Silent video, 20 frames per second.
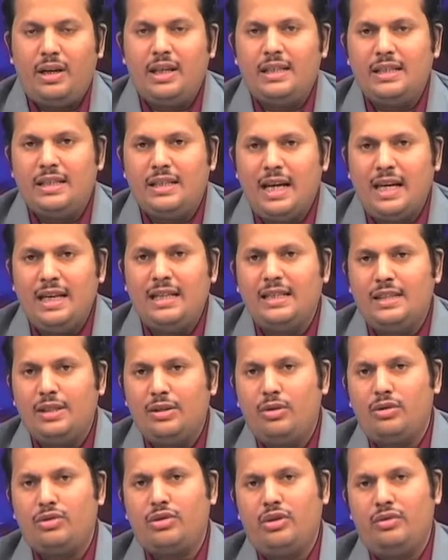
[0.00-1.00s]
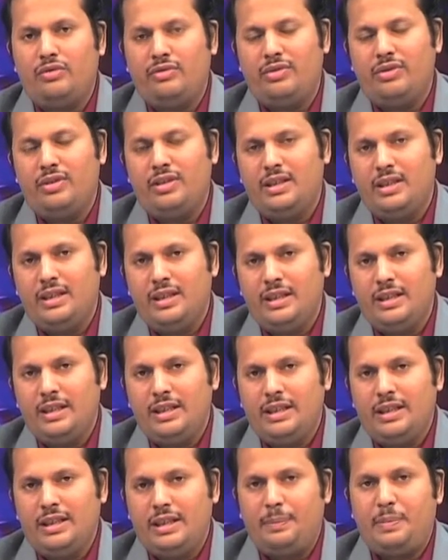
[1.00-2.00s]
what is Searle's notion of
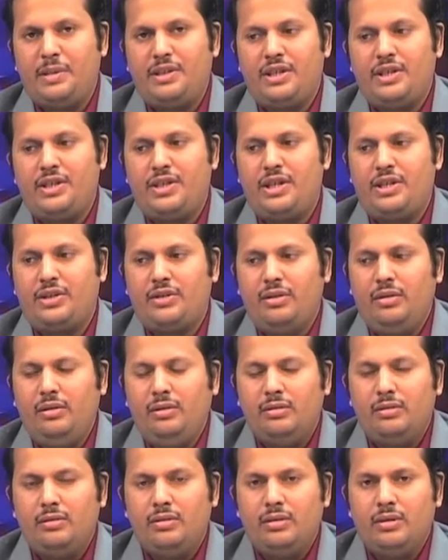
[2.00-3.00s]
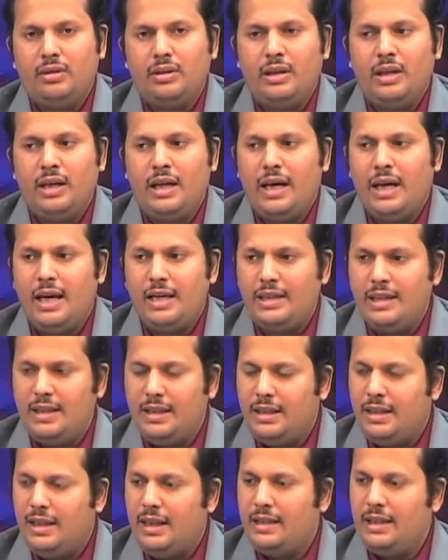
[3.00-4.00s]
representation.
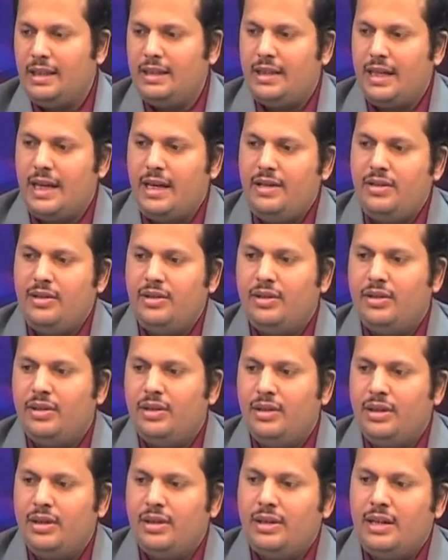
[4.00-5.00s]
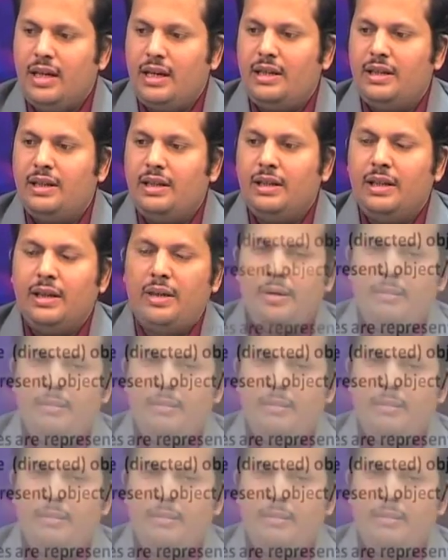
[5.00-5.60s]
As I said that